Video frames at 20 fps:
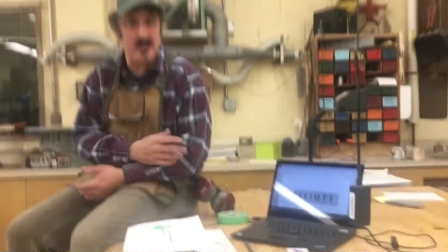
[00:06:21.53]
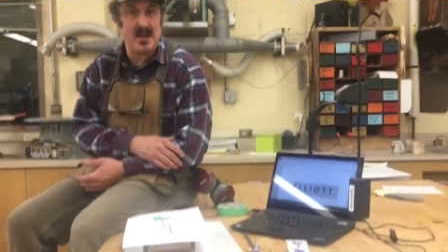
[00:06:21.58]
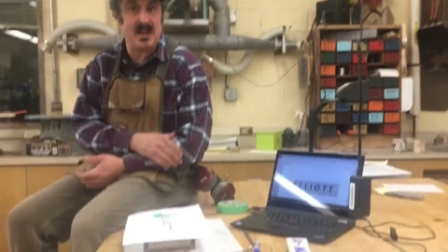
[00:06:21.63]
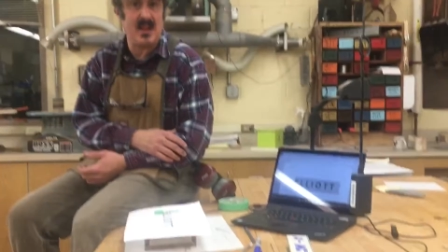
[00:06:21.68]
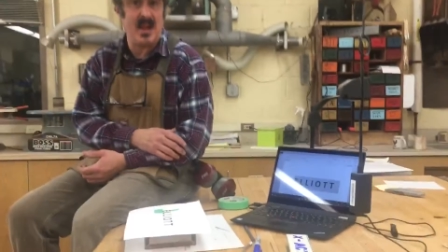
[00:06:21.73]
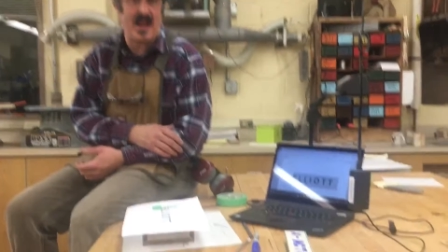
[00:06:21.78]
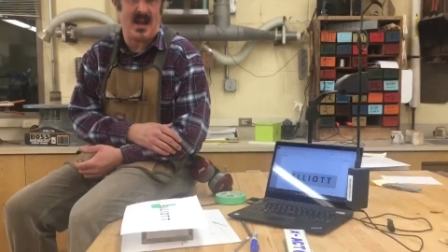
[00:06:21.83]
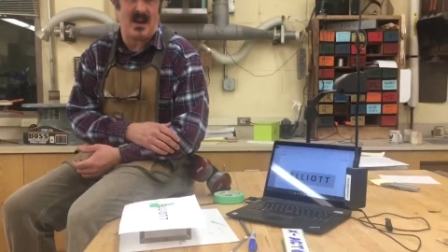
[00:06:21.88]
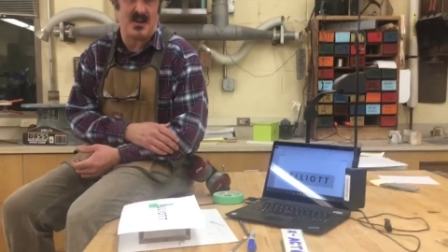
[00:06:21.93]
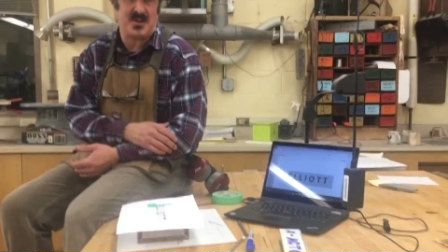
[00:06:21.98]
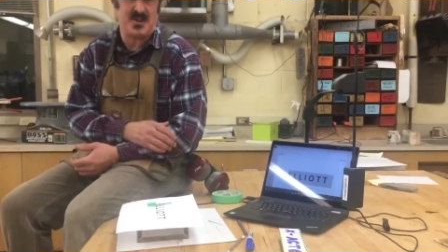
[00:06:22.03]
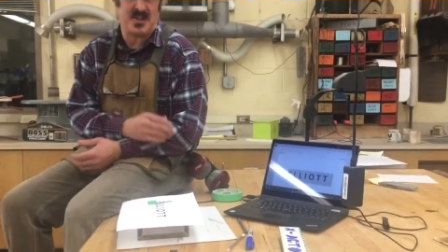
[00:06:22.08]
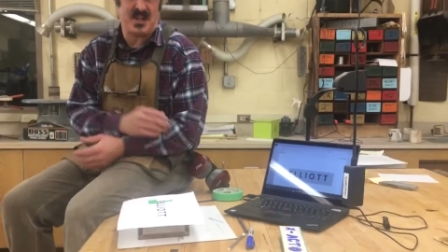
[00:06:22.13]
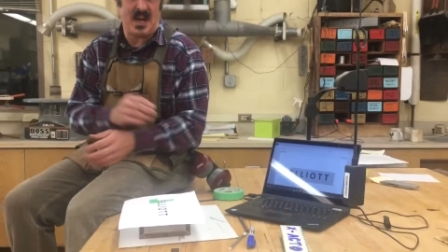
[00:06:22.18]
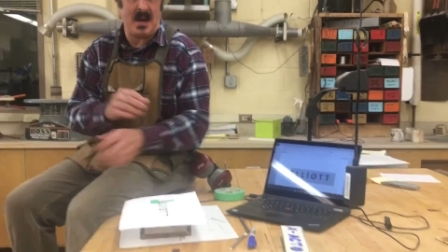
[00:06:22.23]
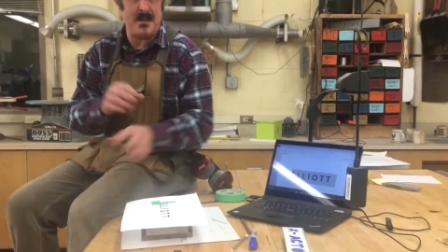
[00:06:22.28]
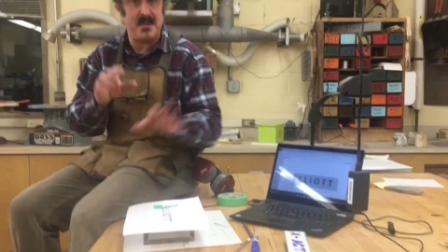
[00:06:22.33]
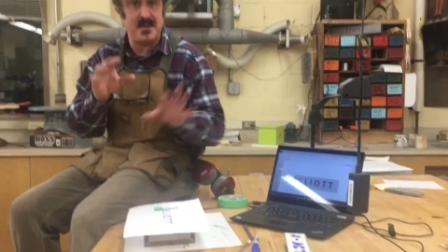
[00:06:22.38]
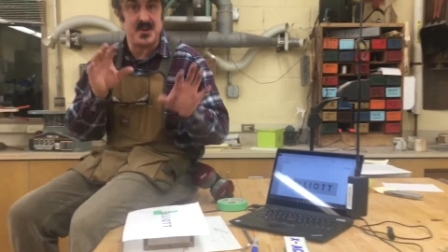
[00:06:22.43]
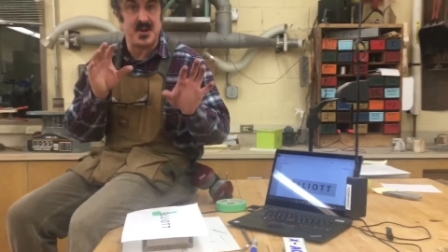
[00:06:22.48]
to be laying out your
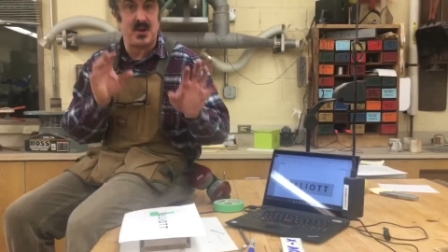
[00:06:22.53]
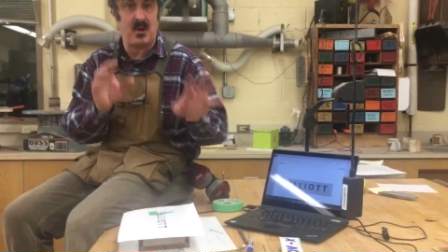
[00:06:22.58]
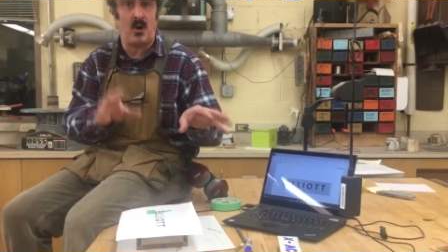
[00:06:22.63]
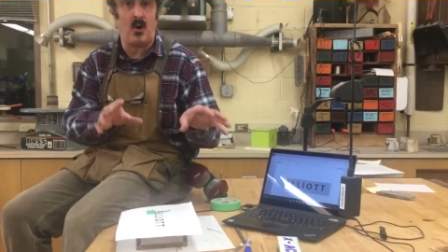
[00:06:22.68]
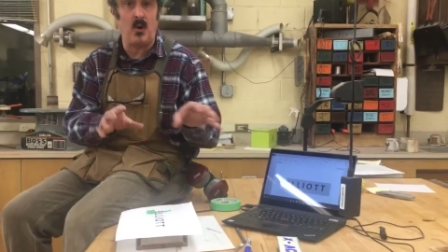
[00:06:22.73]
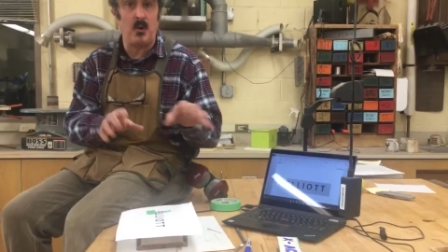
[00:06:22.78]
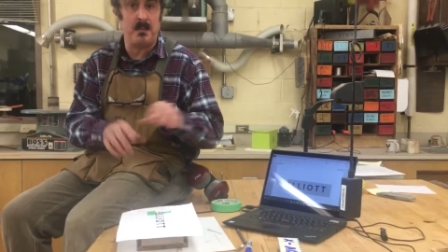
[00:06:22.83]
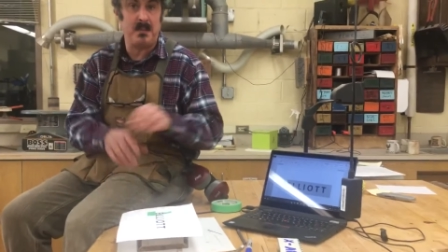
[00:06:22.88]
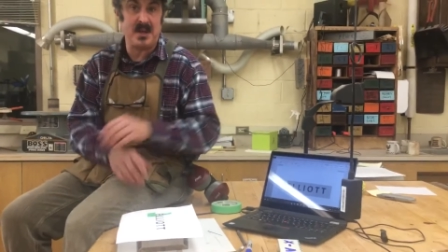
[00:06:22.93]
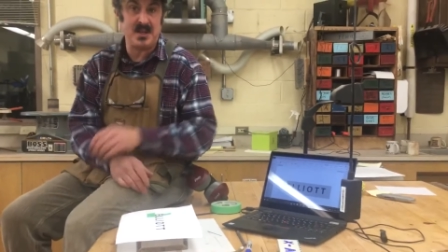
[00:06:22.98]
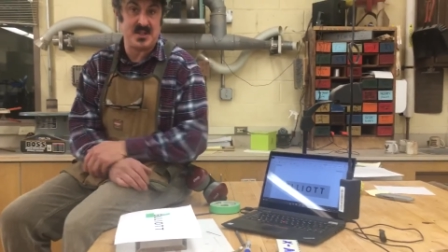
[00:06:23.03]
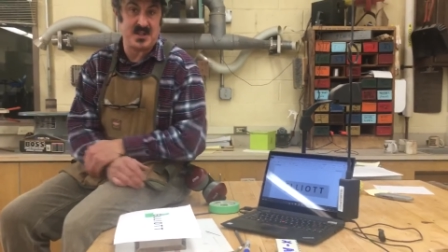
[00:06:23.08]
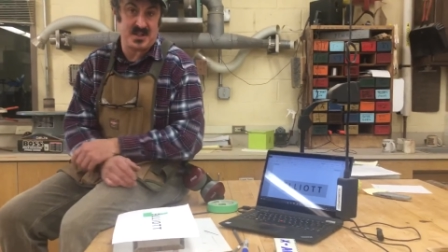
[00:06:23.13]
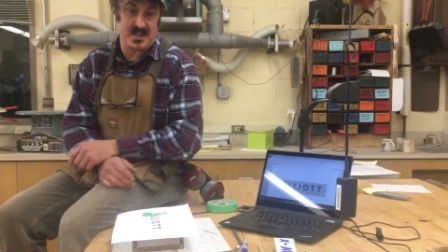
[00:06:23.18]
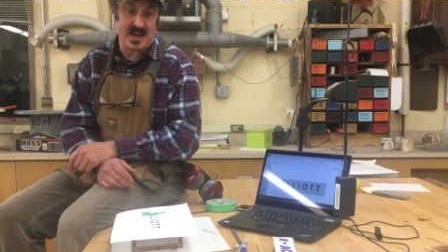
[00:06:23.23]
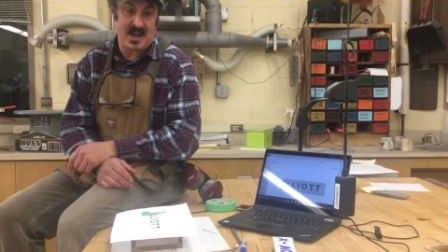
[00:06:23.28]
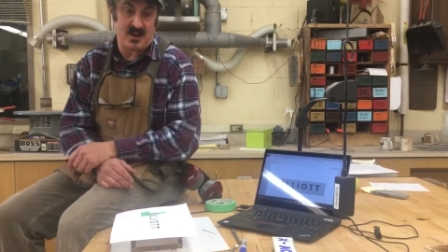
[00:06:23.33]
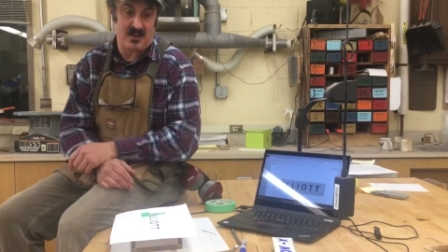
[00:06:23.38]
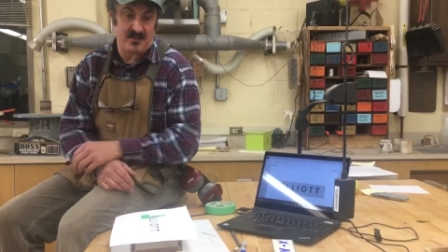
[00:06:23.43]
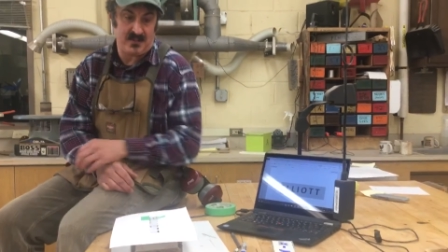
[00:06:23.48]
tape that you're going to hold pieces
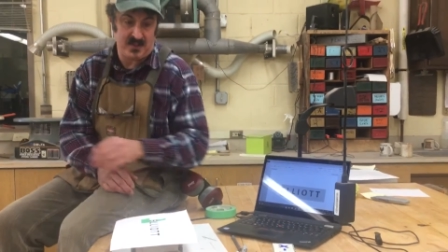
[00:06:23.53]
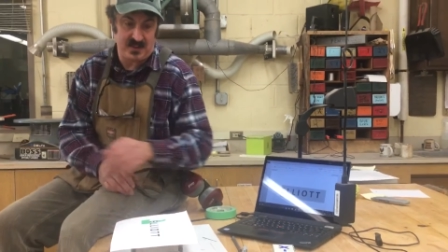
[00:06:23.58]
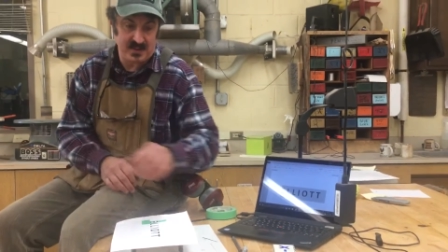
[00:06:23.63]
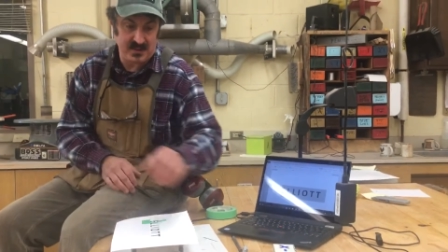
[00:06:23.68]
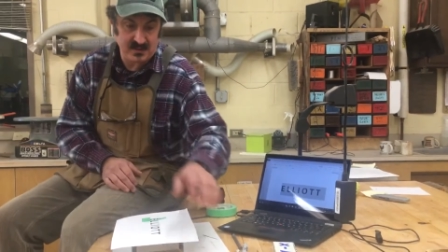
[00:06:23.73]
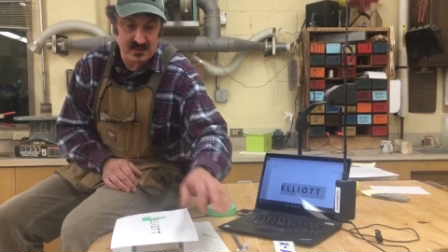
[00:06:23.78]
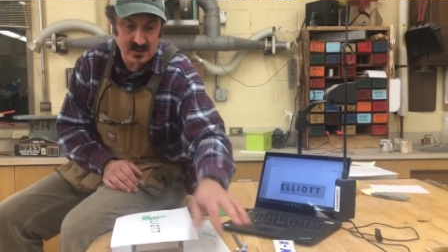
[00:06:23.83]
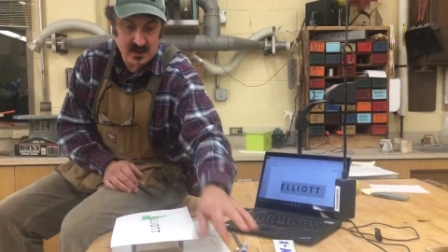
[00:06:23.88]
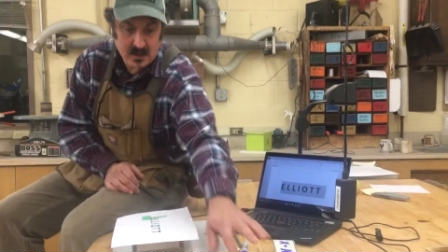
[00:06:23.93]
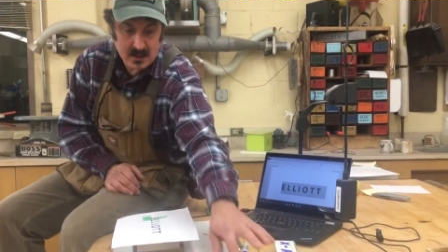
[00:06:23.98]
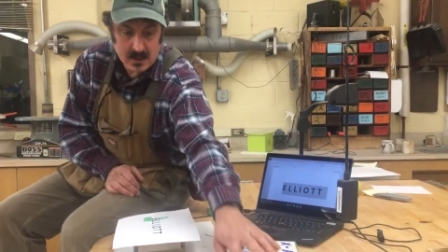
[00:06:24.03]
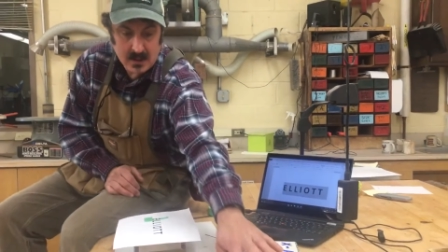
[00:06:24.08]
down for this.